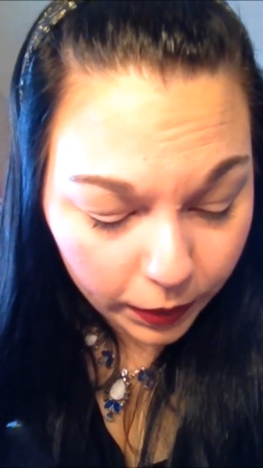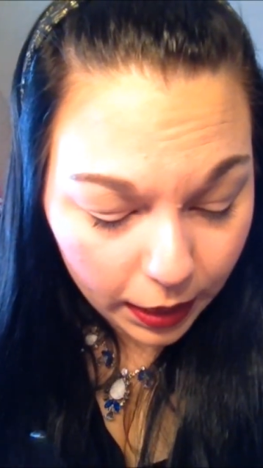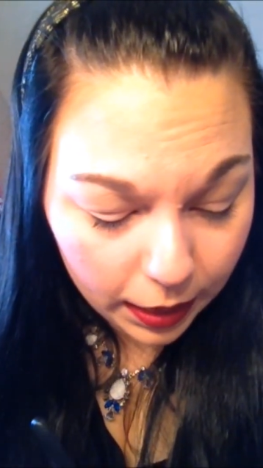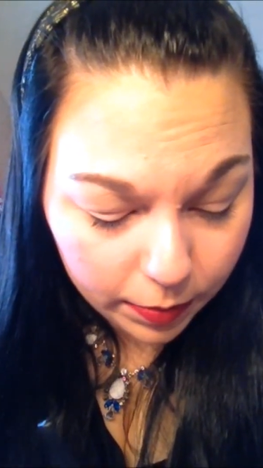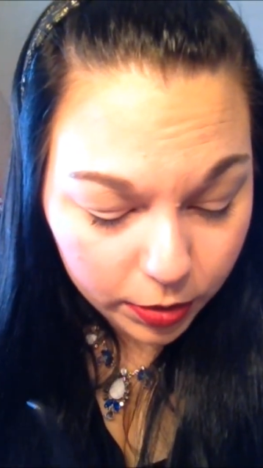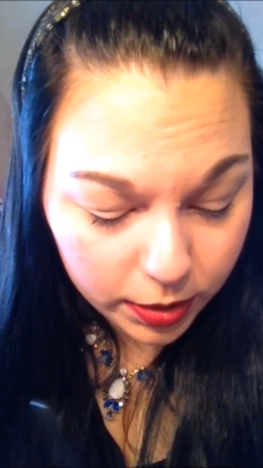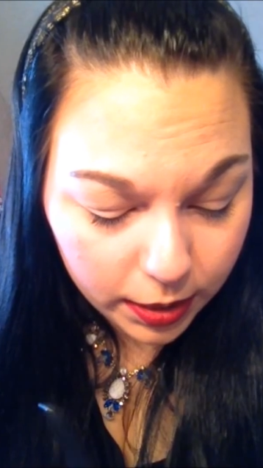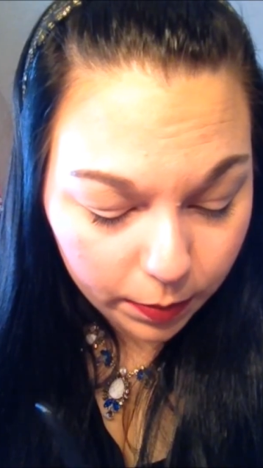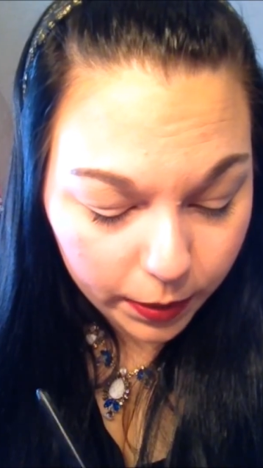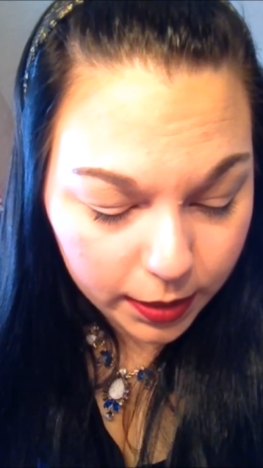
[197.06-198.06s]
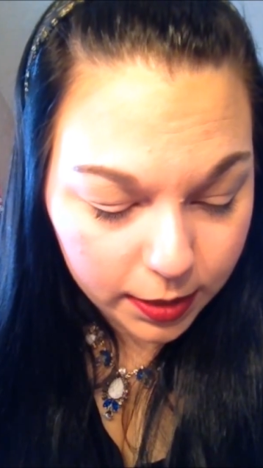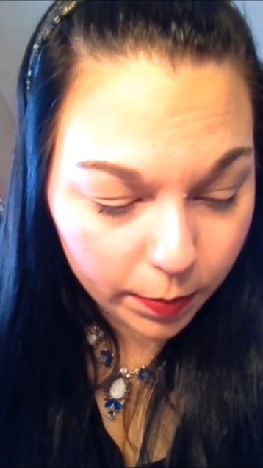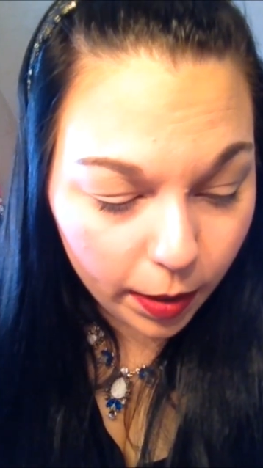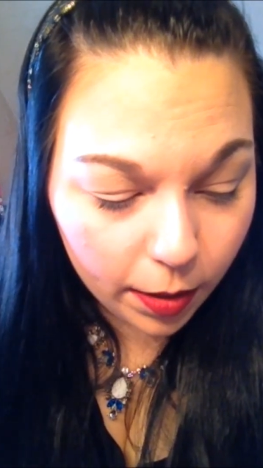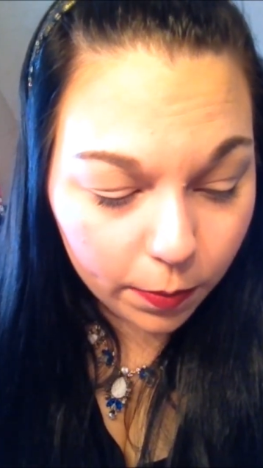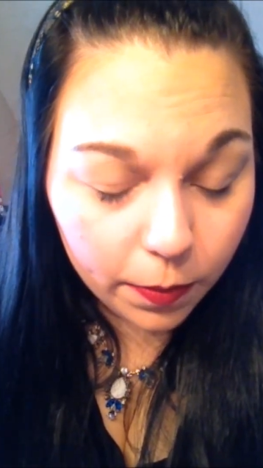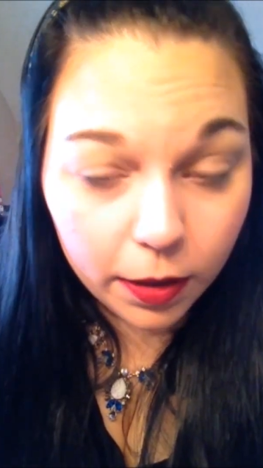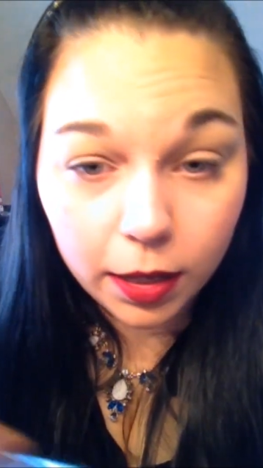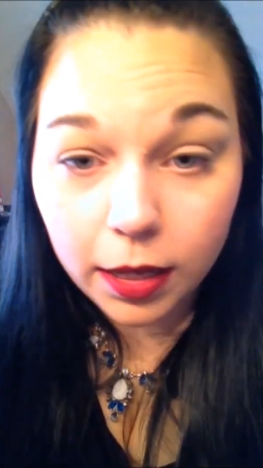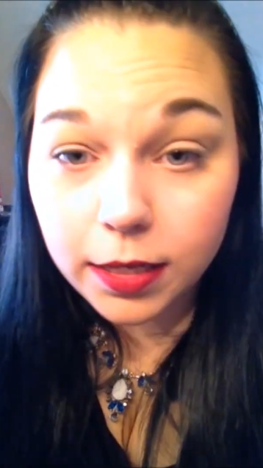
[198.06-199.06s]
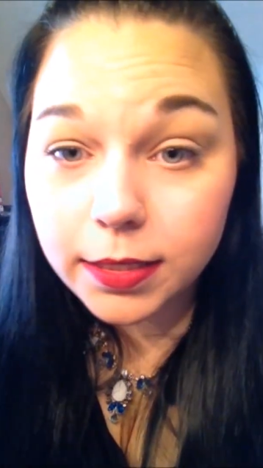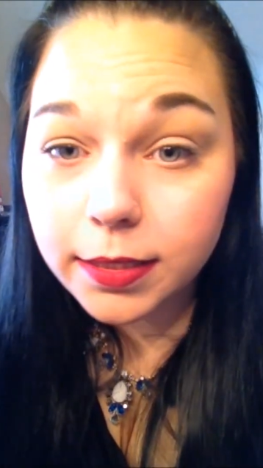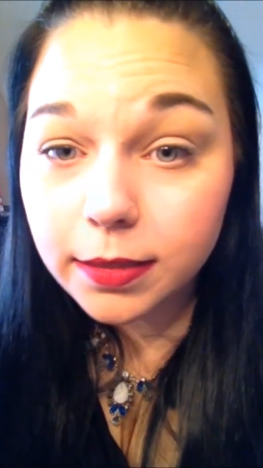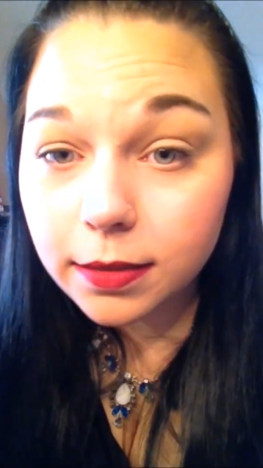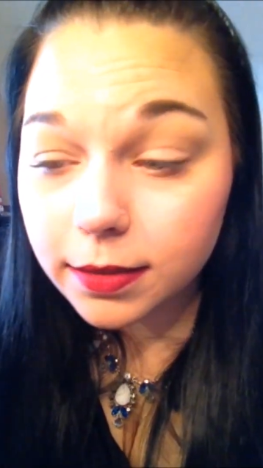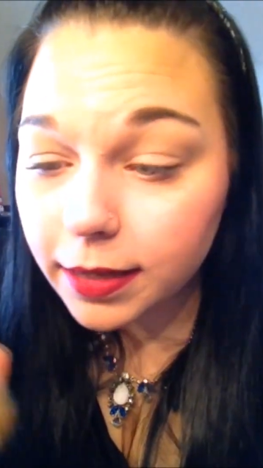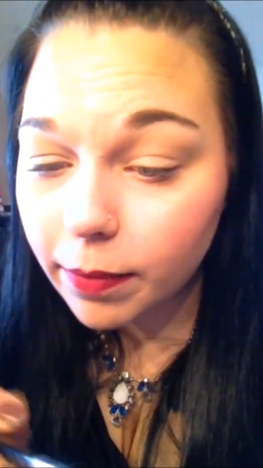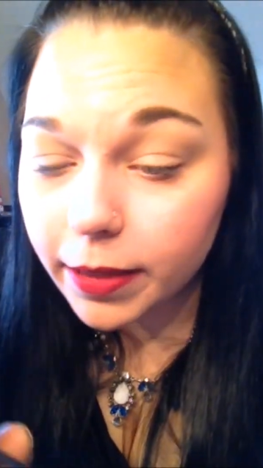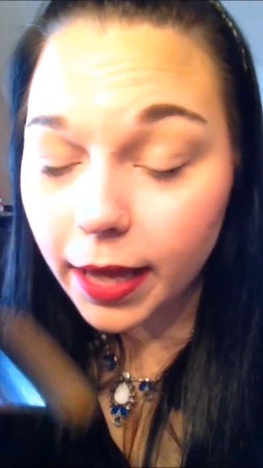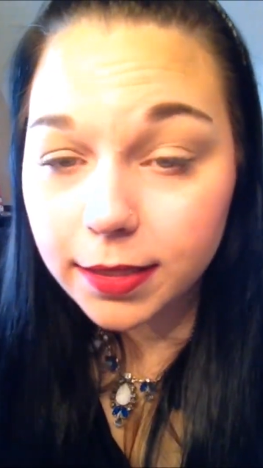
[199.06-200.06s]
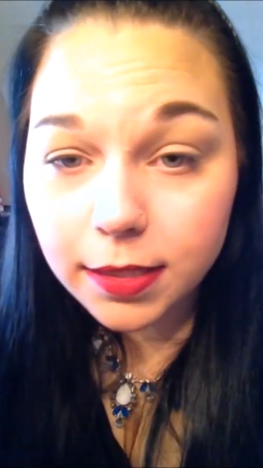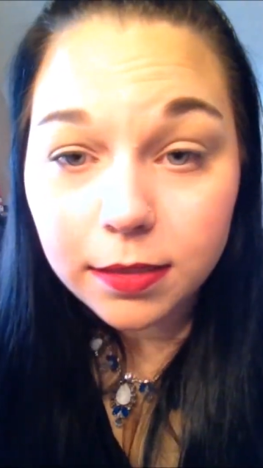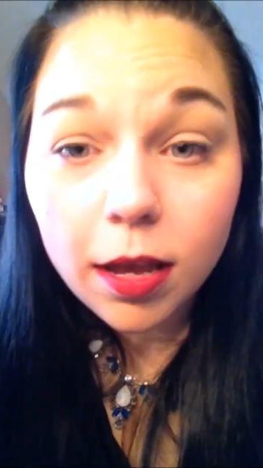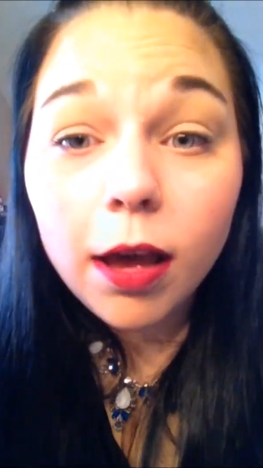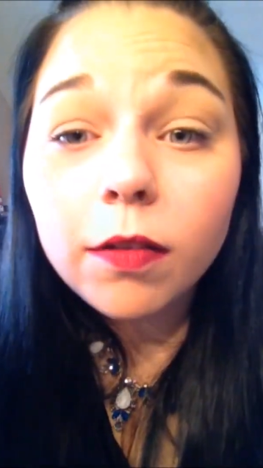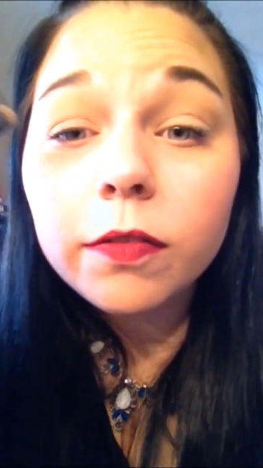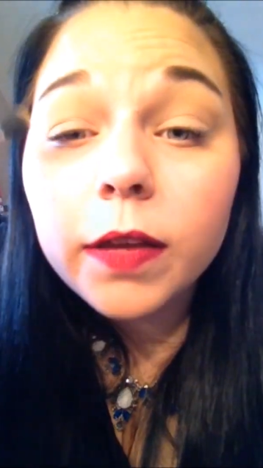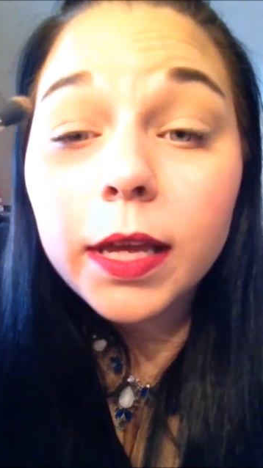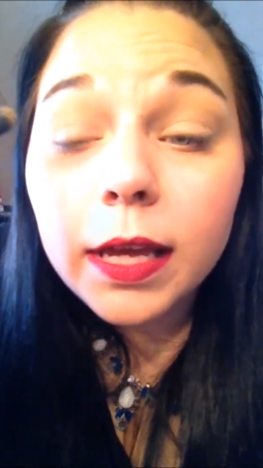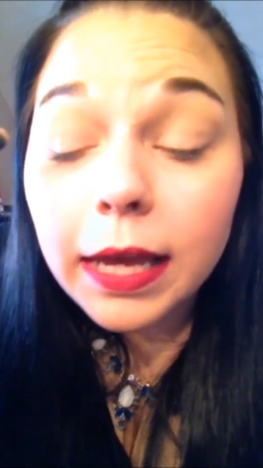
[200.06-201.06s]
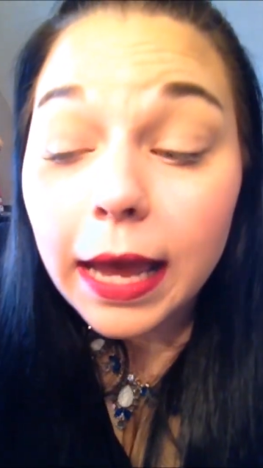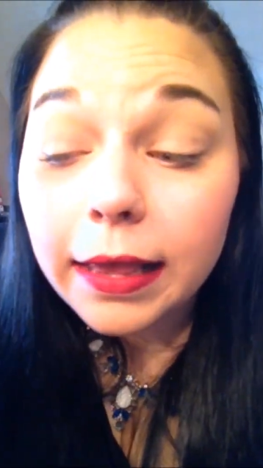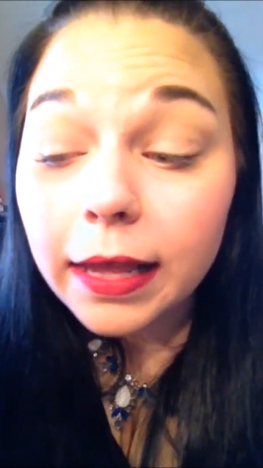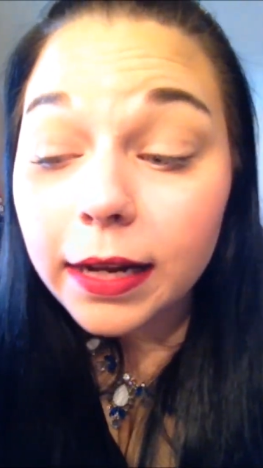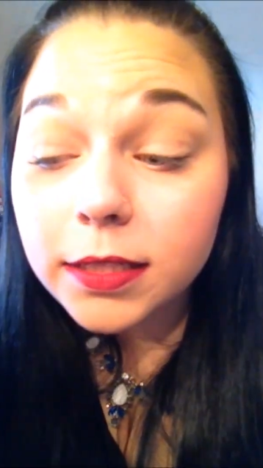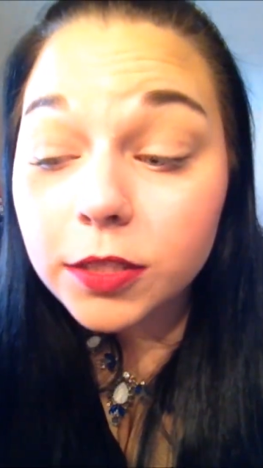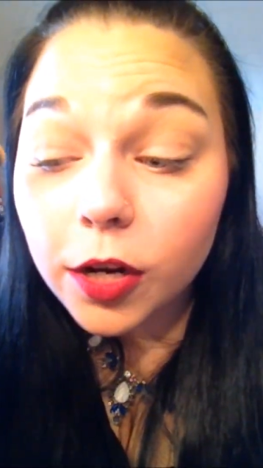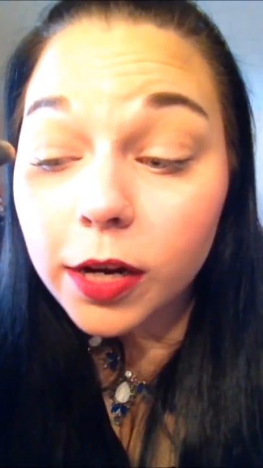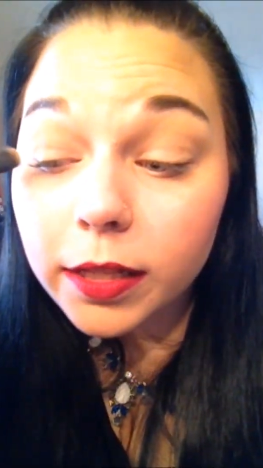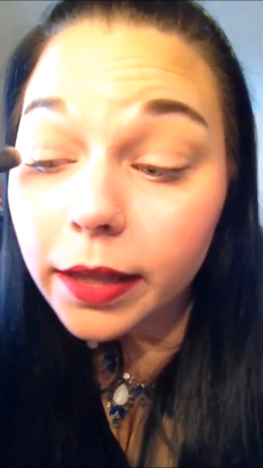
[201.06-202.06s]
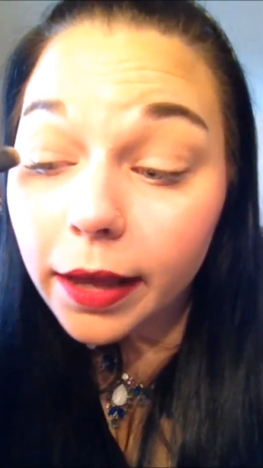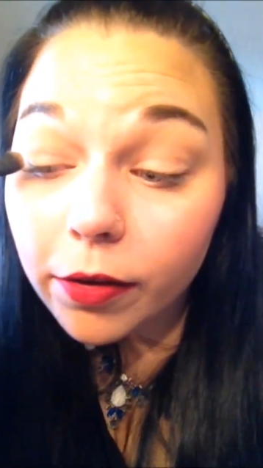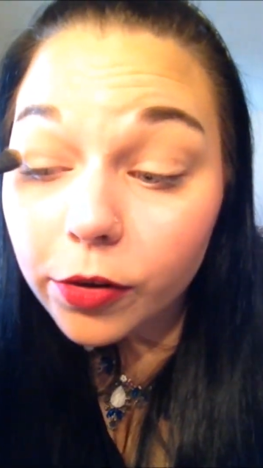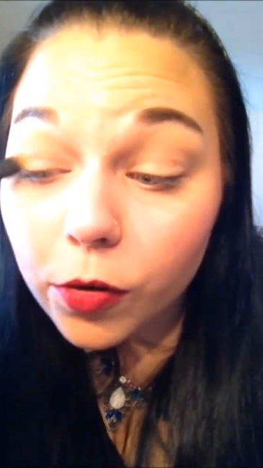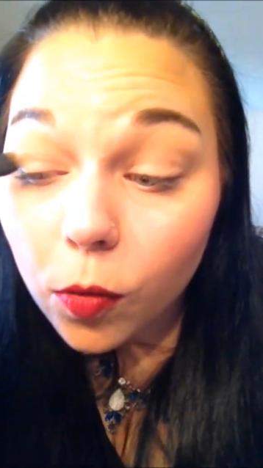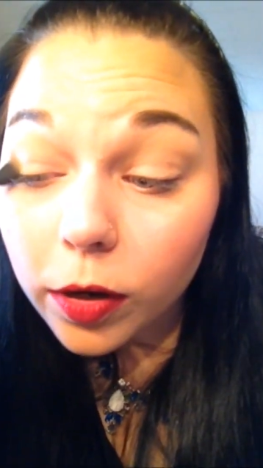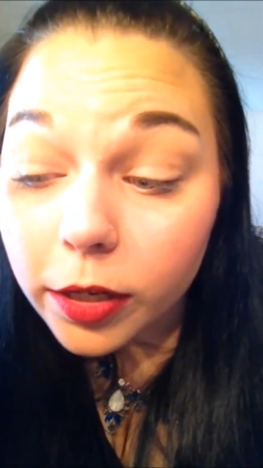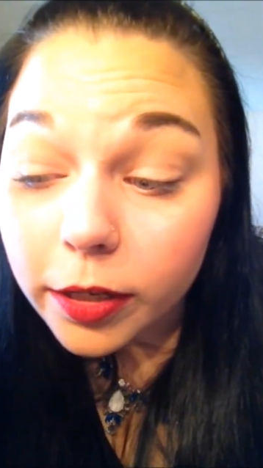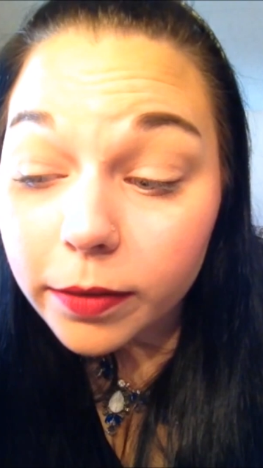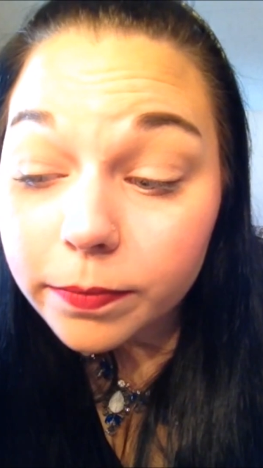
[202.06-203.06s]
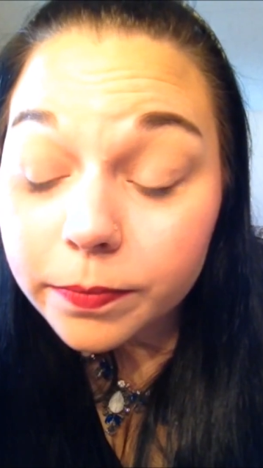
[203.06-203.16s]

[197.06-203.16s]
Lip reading: and I'm just going to pick some up, dab the excess off, and then I start in the outer corner